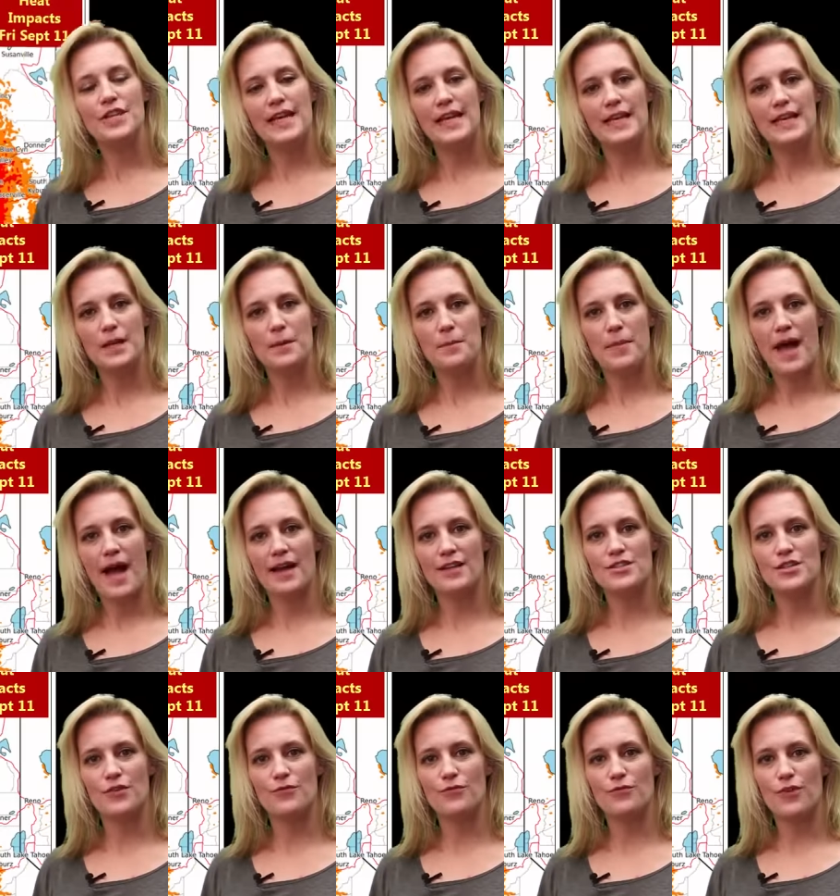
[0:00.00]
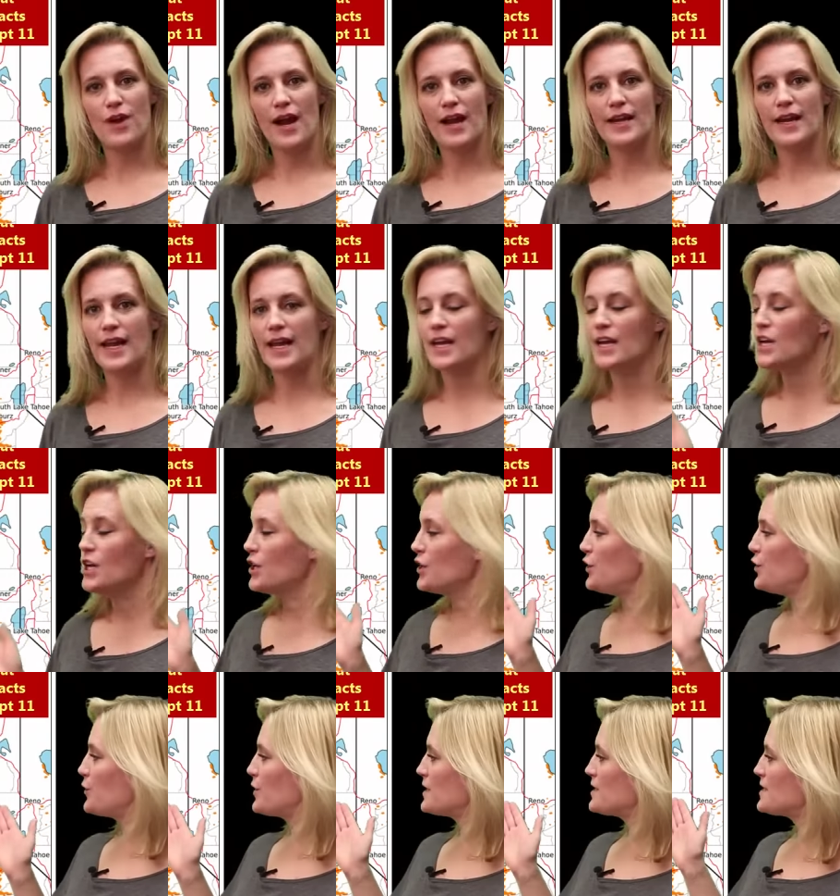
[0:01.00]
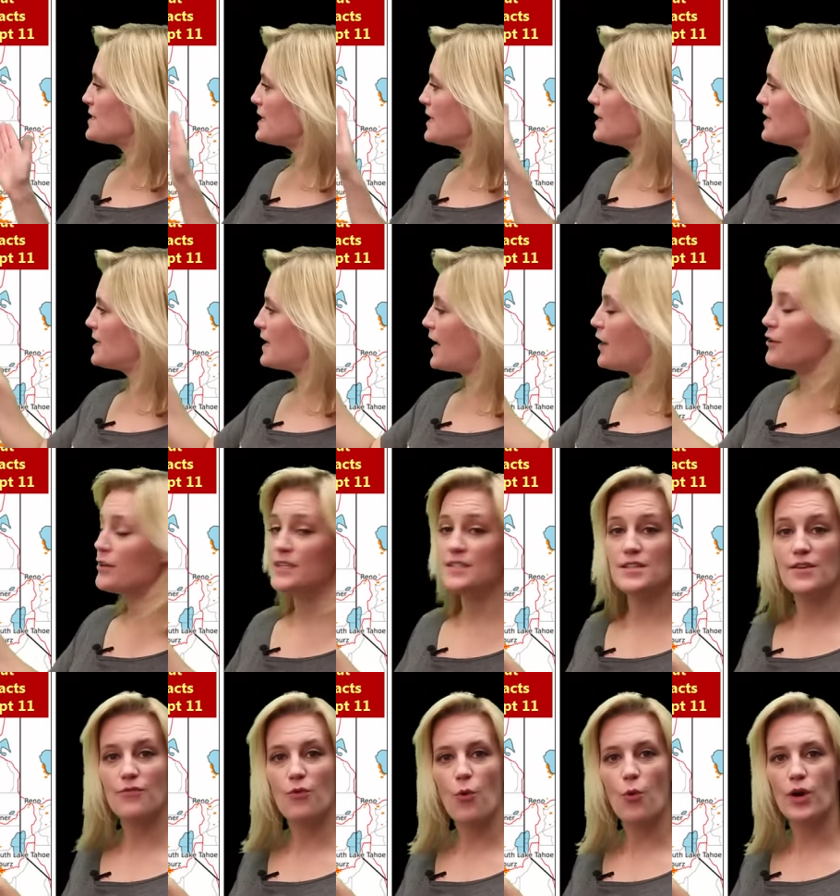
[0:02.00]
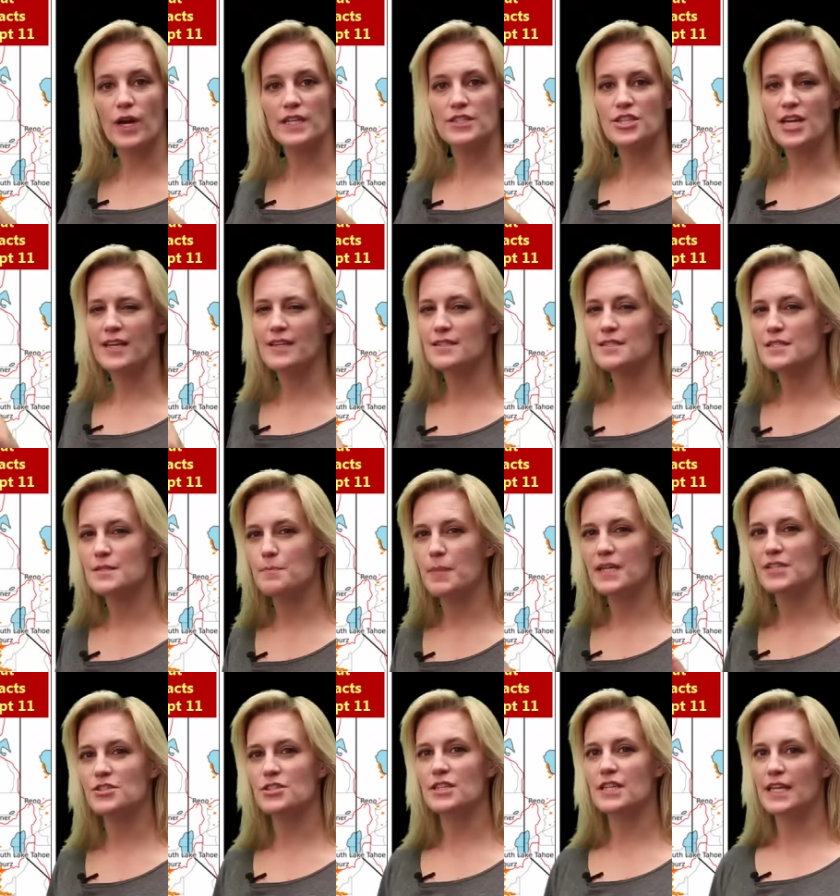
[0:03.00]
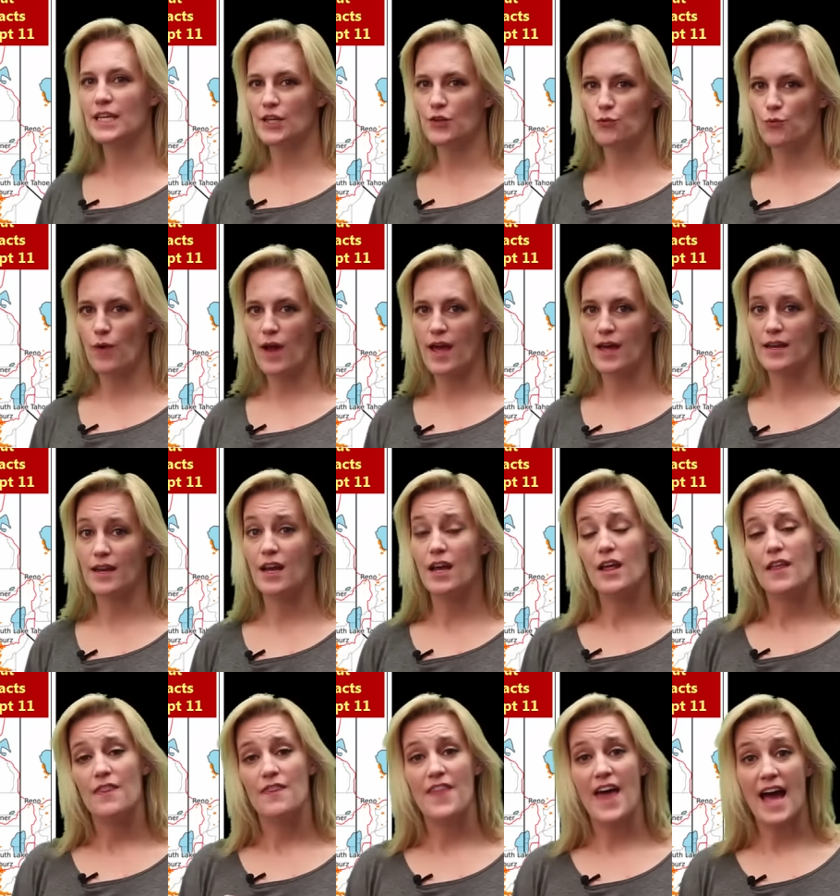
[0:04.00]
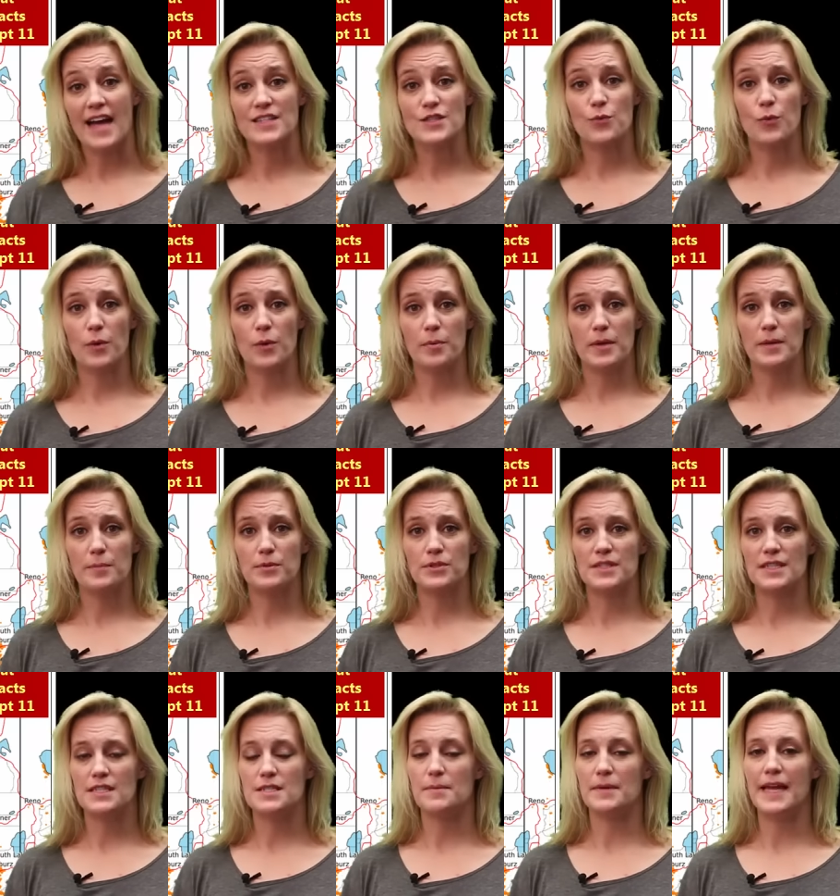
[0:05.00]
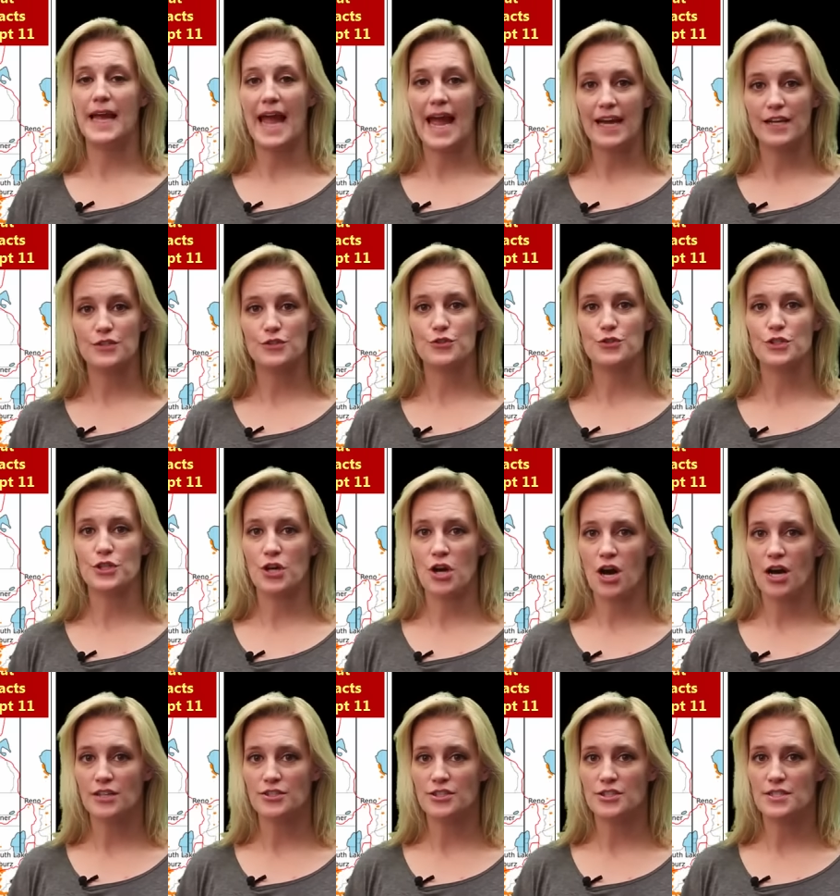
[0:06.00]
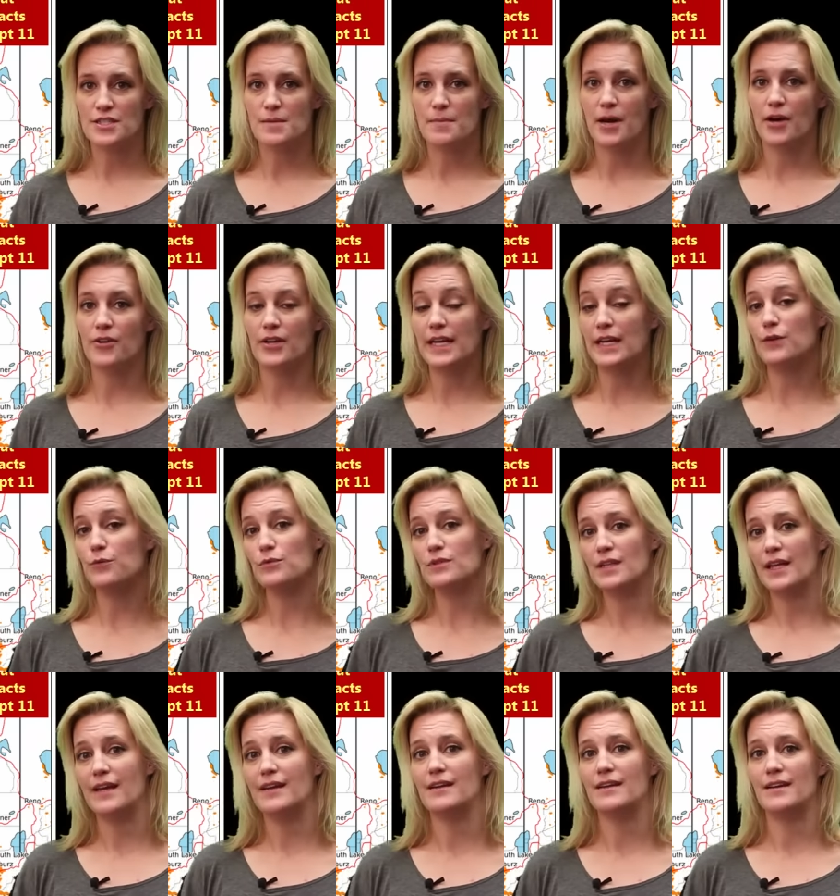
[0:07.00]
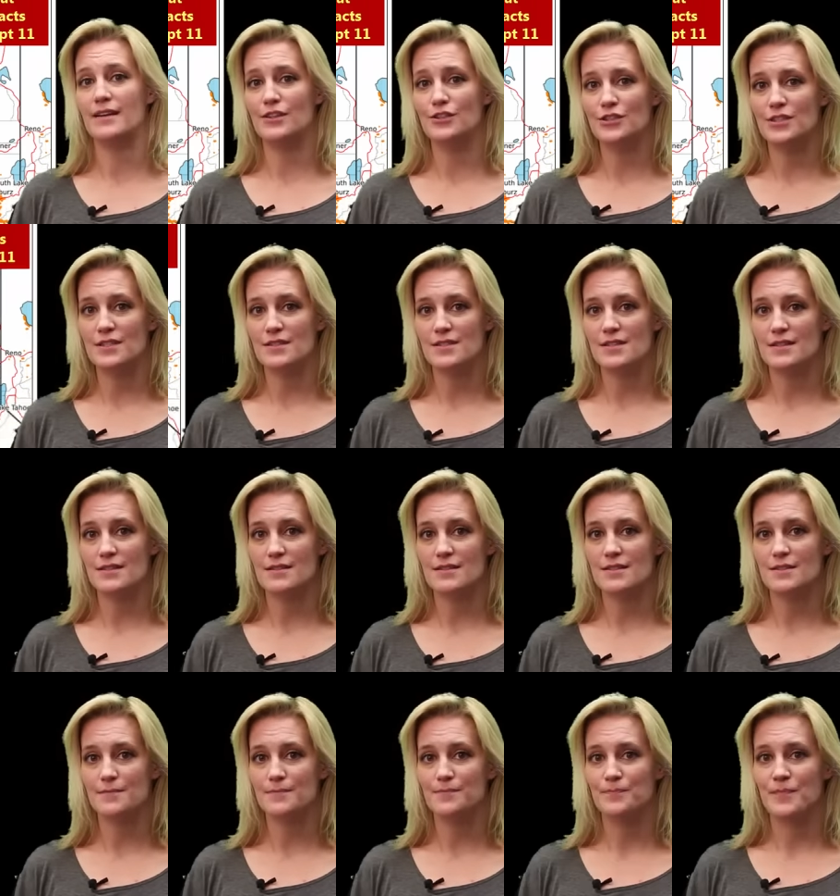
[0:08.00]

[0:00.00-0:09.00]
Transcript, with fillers: heat impacts on Friday, you can see that areas of orange and especially in red, that's where people need to be extra cautious about heat-related illnesses.